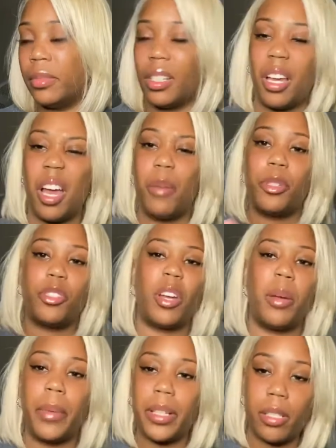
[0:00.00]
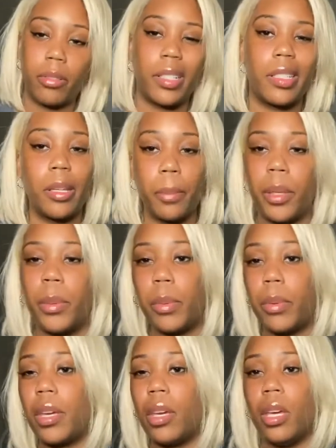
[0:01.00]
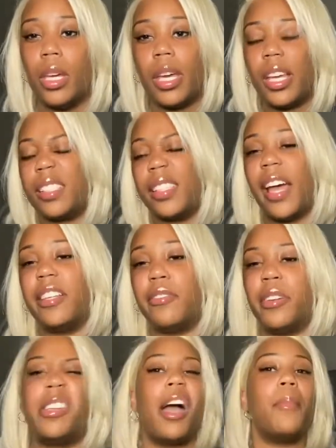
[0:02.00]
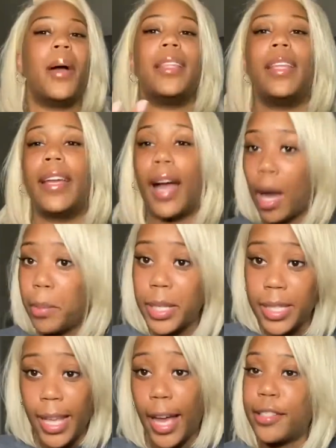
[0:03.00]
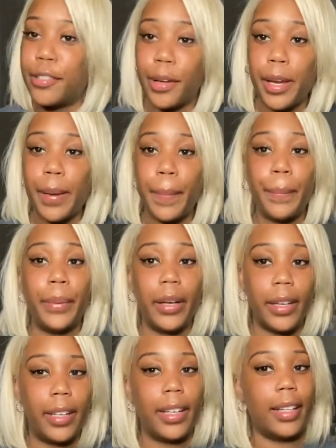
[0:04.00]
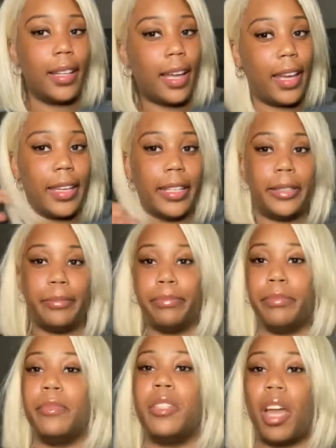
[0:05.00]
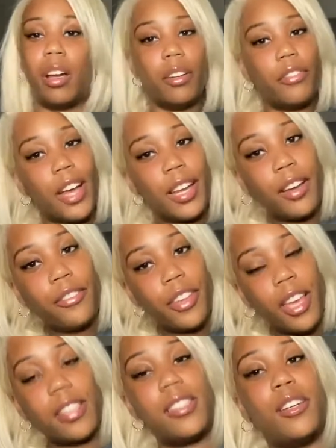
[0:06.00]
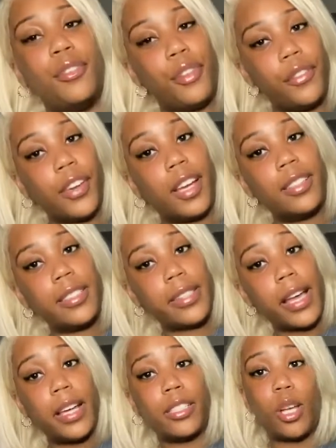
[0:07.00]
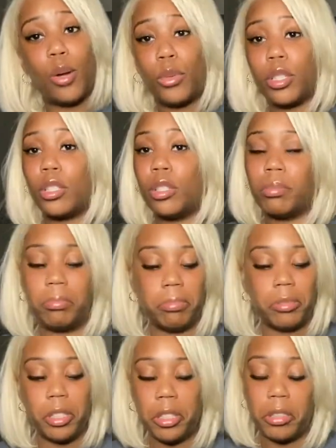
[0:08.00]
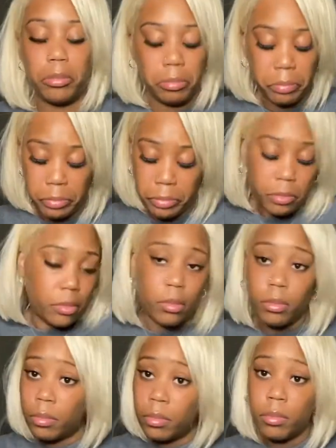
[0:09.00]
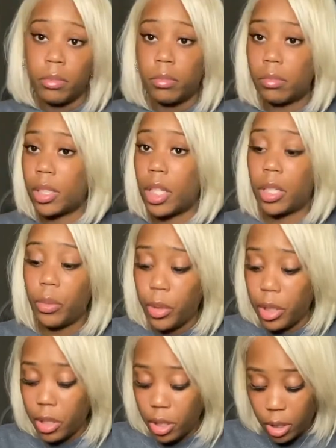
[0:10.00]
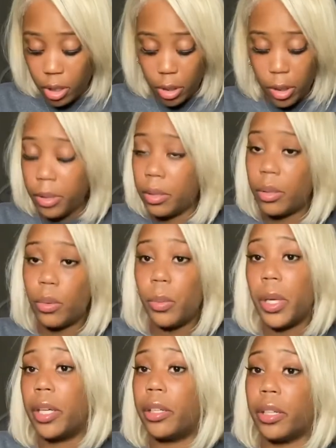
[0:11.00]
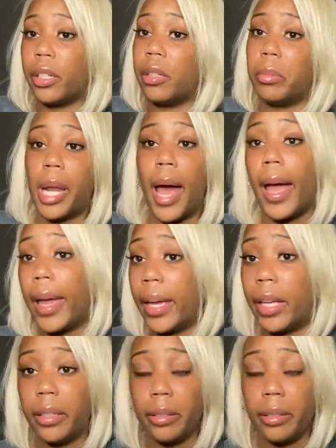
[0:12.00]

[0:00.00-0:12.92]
I'm gonna try it myself, because some people be exaggerating. Y'all might think I'm exaggerating, but like, y'all gonna find out for yourself if y'all decide y'all wanna, you know, kick it with WIGIRL. But I ain't.